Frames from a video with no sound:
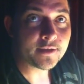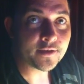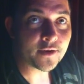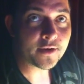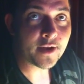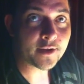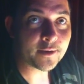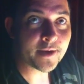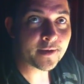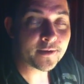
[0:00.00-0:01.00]
start
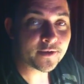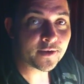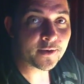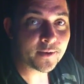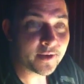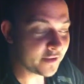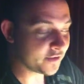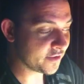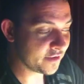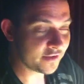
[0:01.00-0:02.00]
knocking them out. So
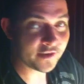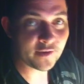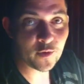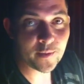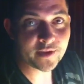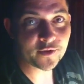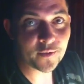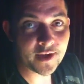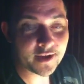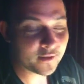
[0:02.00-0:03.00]
it's several months
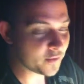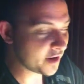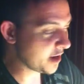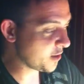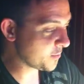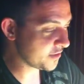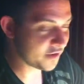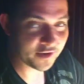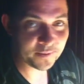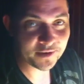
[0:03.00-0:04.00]
away. Right now we're
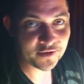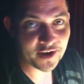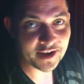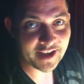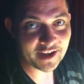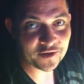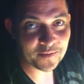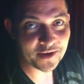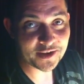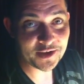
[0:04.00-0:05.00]
just simply trying to catch
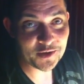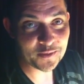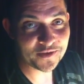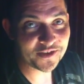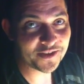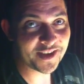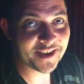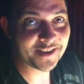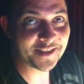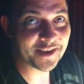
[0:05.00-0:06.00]
up on cubes,
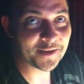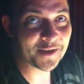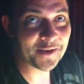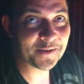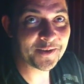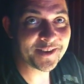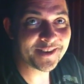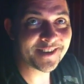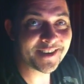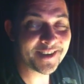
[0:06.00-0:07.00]
let alone
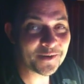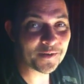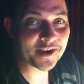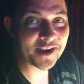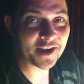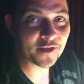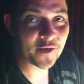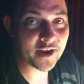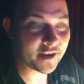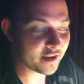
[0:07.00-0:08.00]
working on
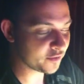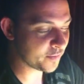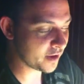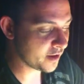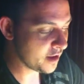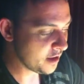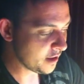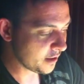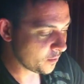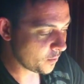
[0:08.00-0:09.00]
other ideas. But
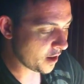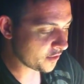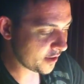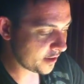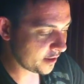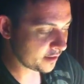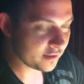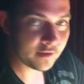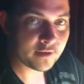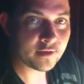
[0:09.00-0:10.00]
we are trying to
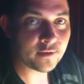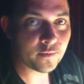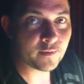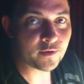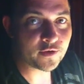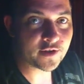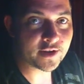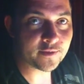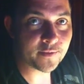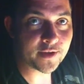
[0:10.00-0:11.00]

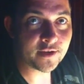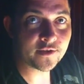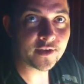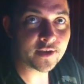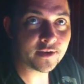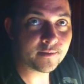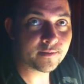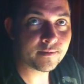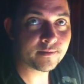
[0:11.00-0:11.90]
revolutionize some things and,